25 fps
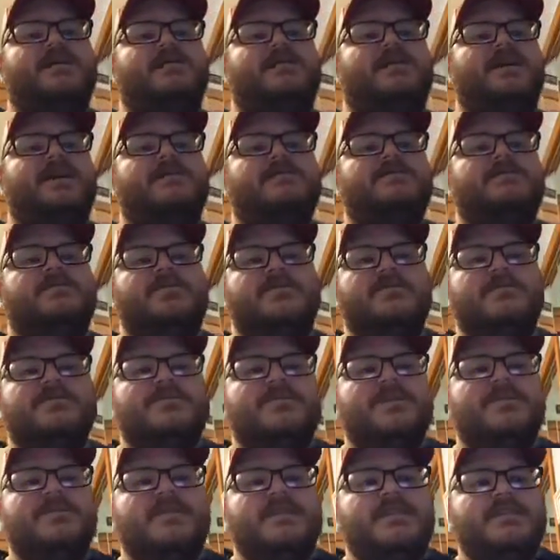Okay, so use
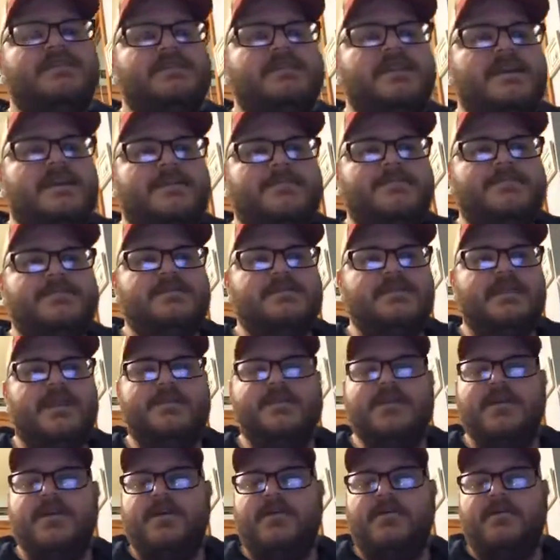some of these tips. Let
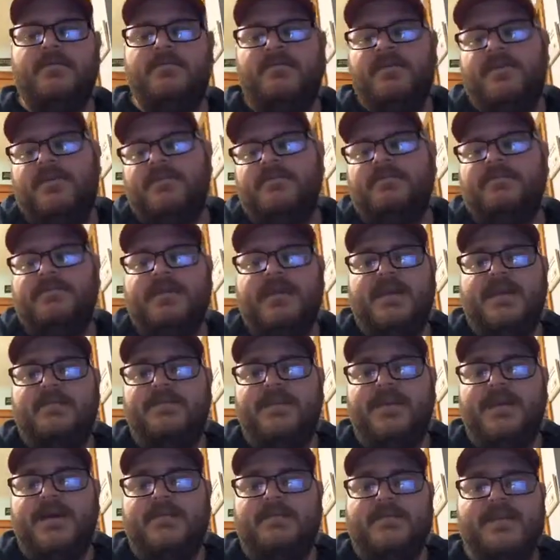me know. Hit
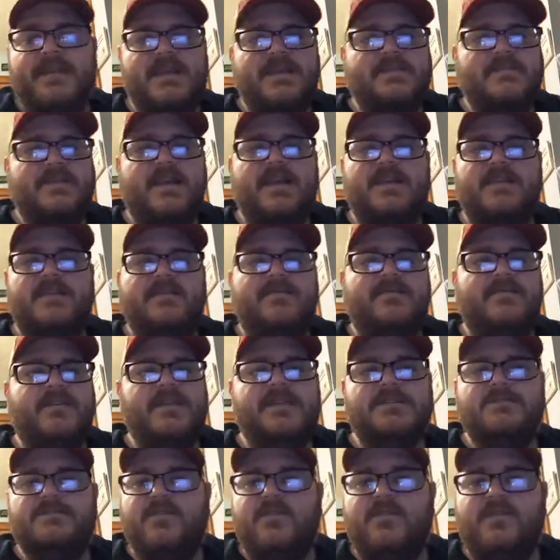me up, email,
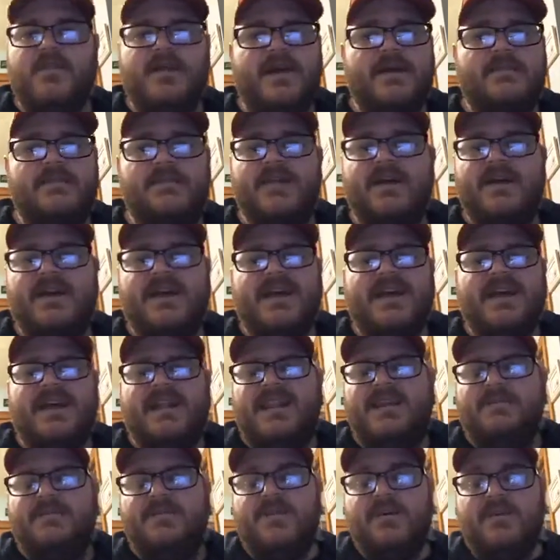Facebook, whatever.
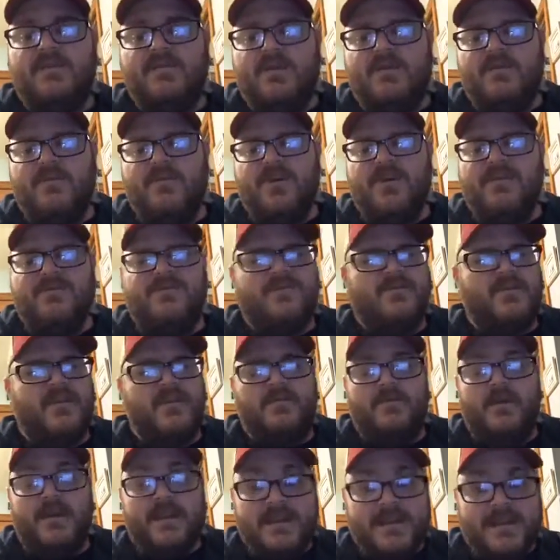Let me know what worked for you,
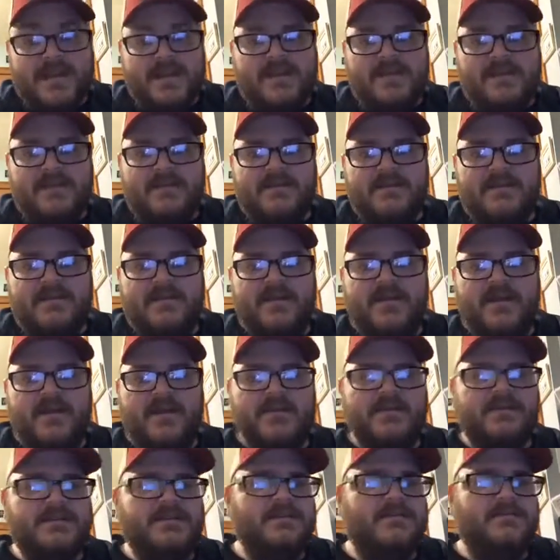what didn't.
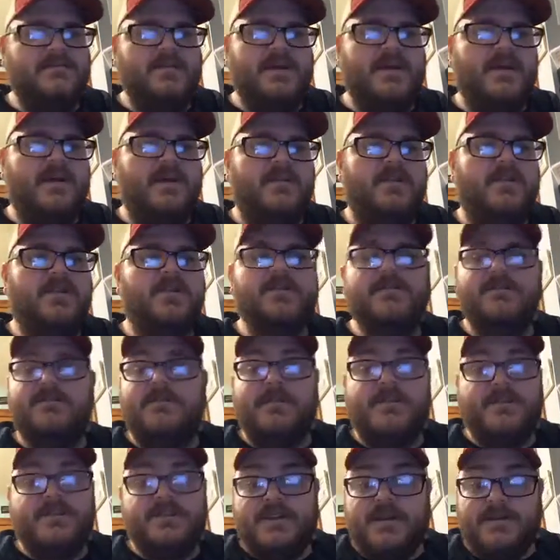We all learn
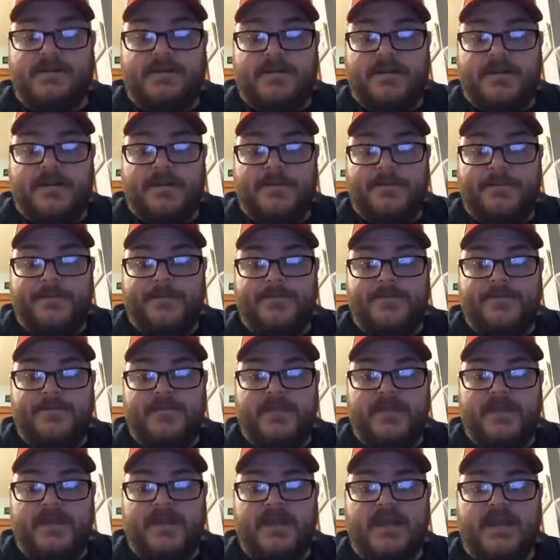from each other here.
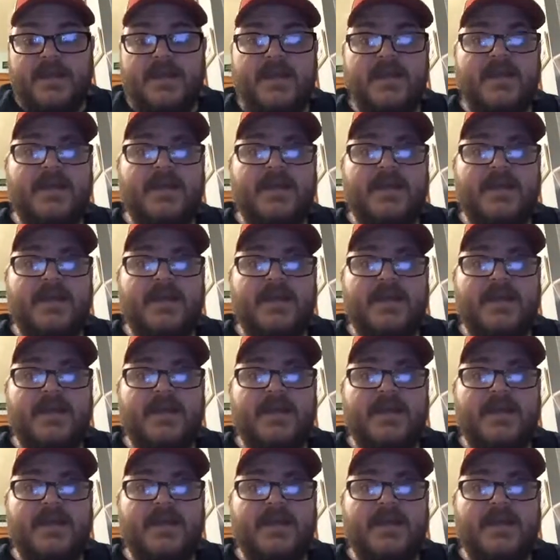Okay.